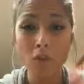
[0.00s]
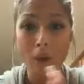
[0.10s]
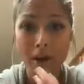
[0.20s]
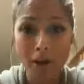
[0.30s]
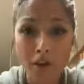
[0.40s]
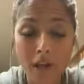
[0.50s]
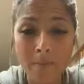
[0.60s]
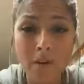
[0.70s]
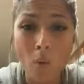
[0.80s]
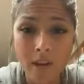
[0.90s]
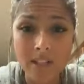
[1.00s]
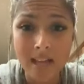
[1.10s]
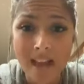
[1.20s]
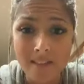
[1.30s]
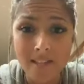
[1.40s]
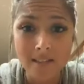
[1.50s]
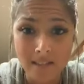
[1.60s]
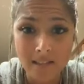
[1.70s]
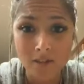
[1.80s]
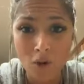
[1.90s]
the record, I'm going to end
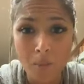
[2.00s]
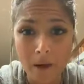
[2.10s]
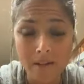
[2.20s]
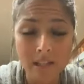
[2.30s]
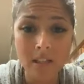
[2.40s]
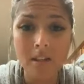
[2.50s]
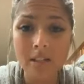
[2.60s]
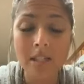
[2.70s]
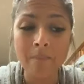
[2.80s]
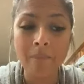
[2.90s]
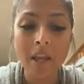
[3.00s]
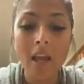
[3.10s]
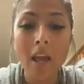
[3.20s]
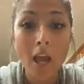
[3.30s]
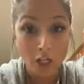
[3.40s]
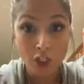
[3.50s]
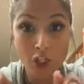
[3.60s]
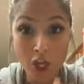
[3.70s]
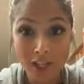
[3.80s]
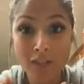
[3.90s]
this soapbox like this.
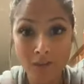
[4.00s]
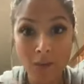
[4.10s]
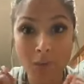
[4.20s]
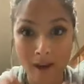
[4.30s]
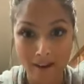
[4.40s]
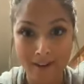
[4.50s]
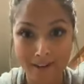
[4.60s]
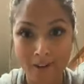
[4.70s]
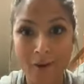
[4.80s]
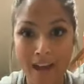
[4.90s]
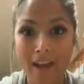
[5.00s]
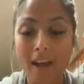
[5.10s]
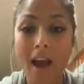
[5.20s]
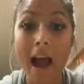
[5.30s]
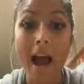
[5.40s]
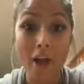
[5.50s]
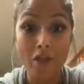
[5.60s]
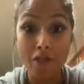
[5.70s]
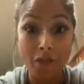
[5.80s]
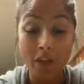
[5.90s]
Just for the record, okay?
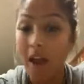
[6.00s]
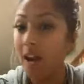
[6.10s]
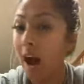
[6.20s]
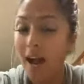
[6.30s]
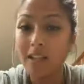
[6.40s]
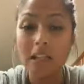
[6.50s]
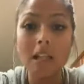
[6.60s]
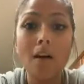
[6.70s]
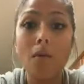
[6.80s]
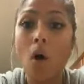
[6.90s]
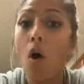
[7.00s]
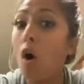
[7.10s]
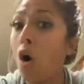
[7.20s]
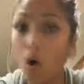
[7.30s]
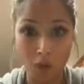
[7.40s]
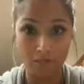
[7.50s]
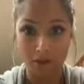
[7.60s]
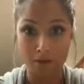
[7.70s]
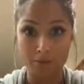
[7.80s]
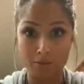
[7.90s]
And I love all
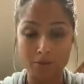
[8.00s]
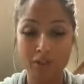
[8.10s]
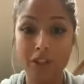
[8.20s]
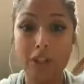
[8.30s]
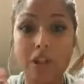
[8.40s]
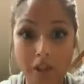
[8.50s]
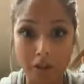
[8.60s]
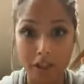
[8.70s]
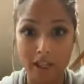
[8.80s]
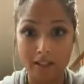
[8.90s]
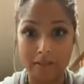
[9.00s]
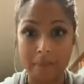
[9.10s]
of you dearly.